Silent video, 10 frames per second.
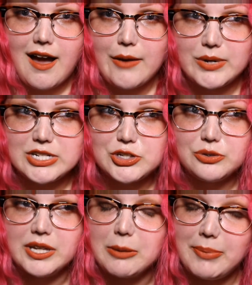I want to
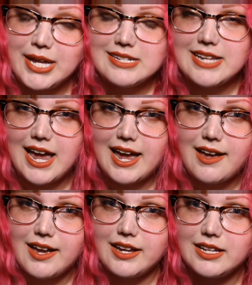do like a pet
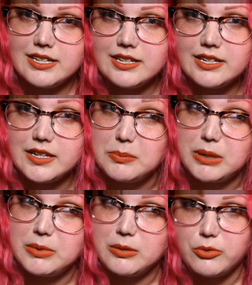tag, and
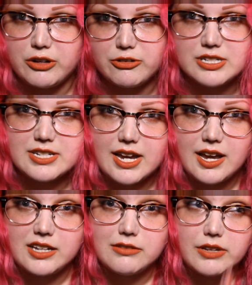maybe a boyfriend
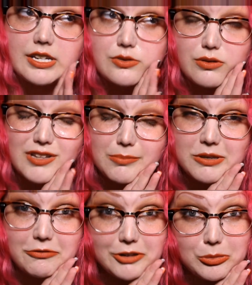tag if Ace will let
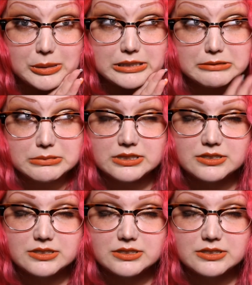me film him.